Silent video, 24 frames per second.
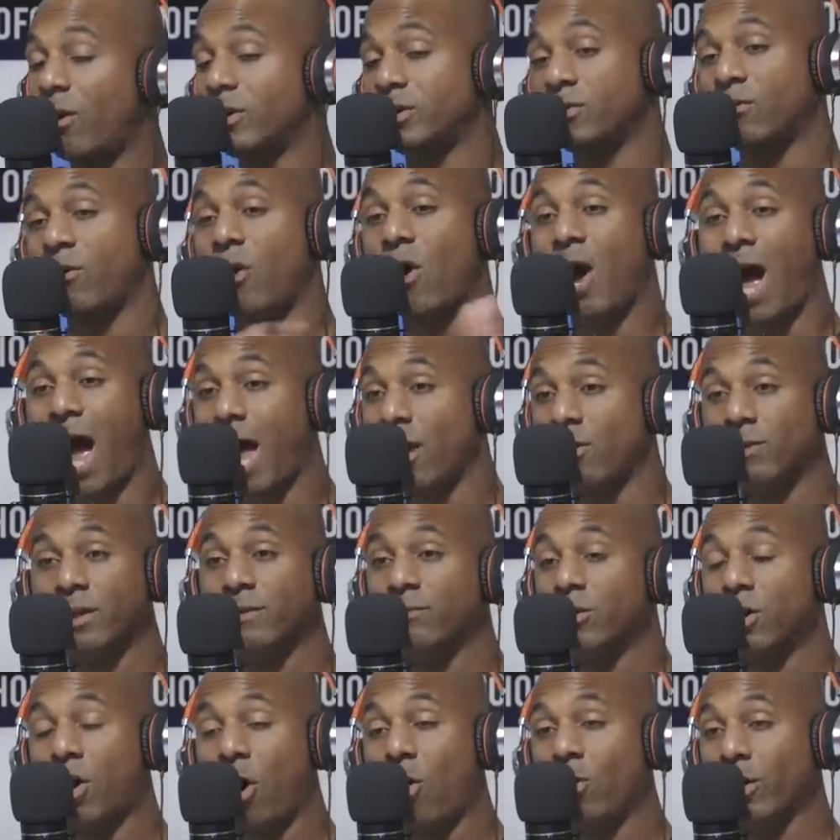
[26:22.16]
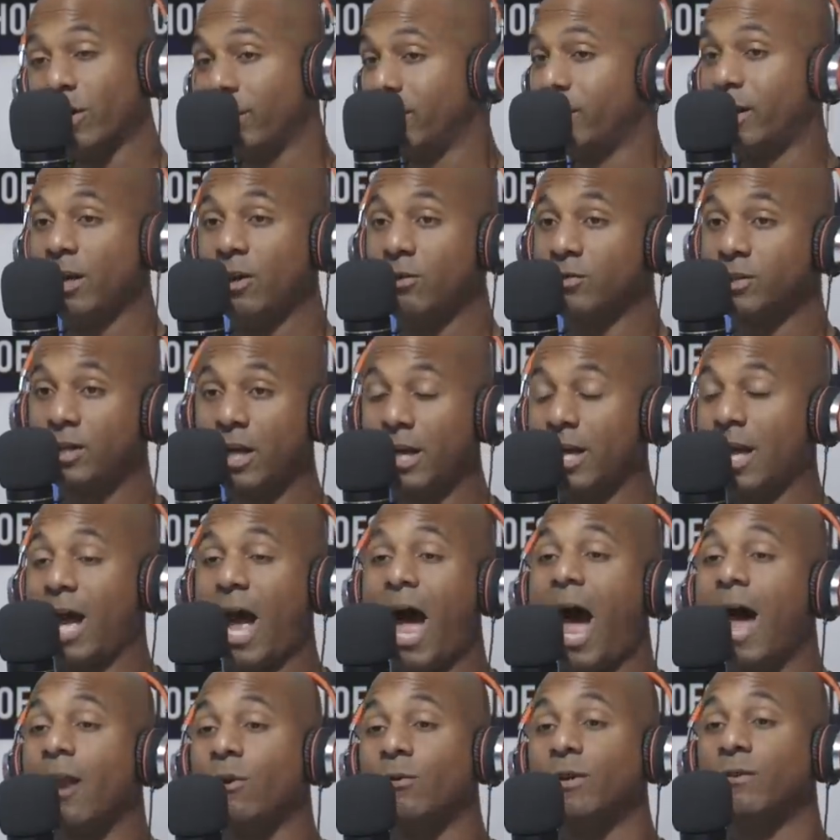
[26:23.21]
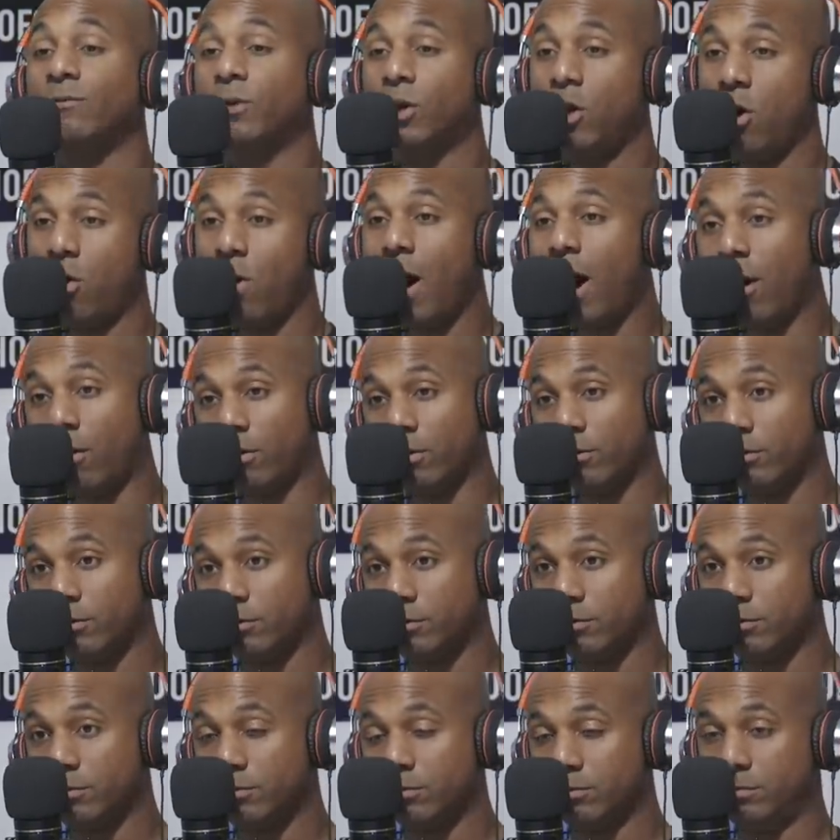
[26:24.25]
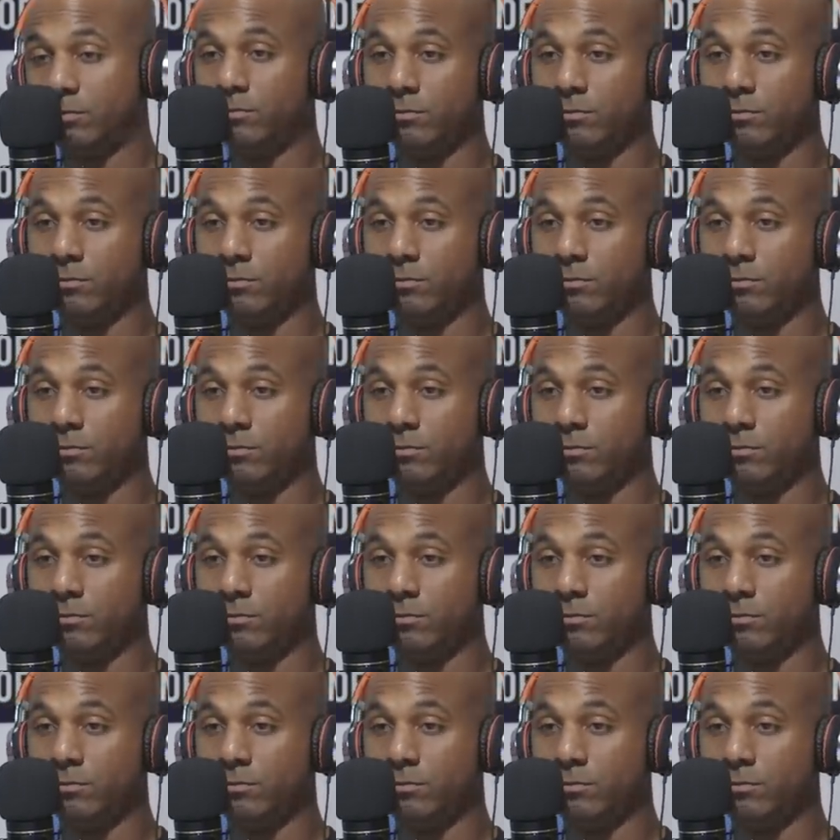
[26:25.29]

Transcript: First to, of all, I don't even go. To, Gil tell you, I don't even go out. Right.